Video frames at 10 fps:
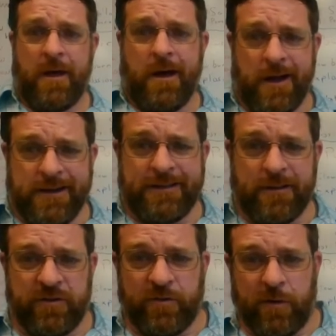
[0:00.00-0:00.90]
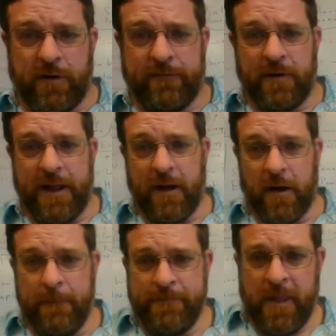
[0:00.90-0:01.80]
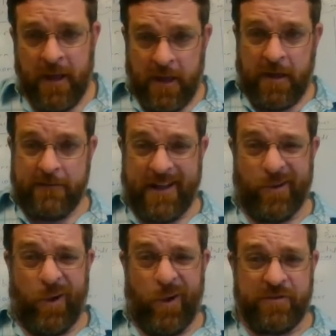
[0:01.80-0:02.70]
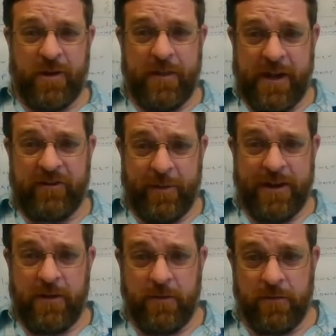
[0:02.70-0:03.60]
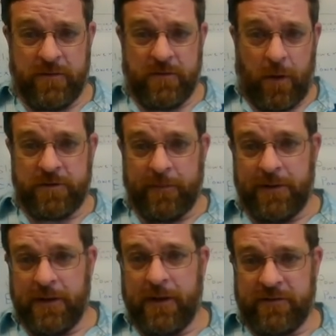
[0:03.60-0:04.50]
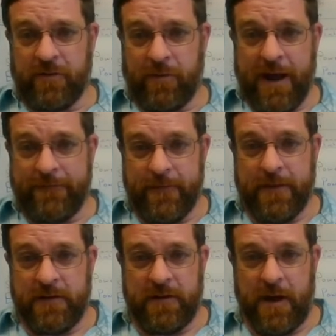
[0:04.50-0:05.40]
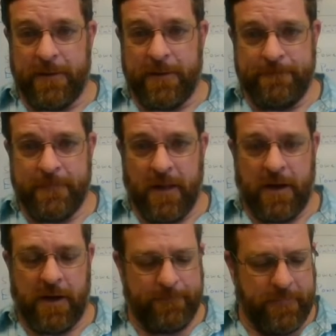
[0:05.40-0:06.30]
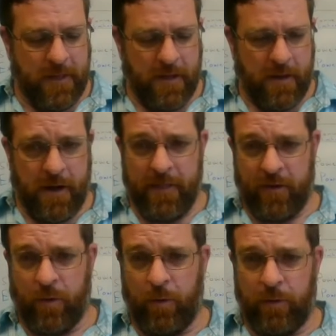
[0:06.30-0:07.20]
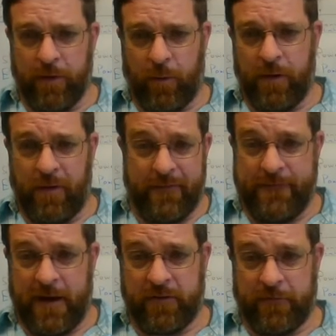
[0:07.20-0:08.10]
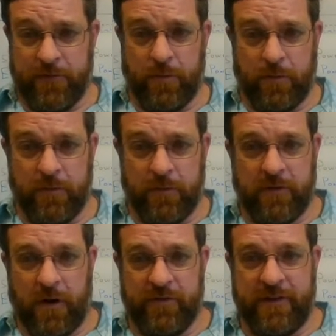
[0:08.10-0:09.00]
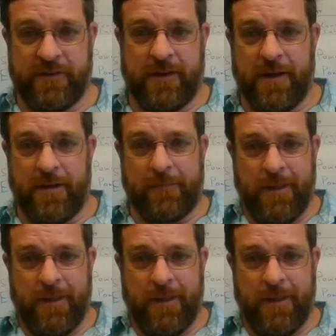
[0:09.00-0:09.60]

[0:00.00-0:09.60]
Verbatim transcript: a neat little story for later. Almost all the energy we use ultimately has derived from the sun. Um, uh, the coal and oil, the fossil fuels, are just uh,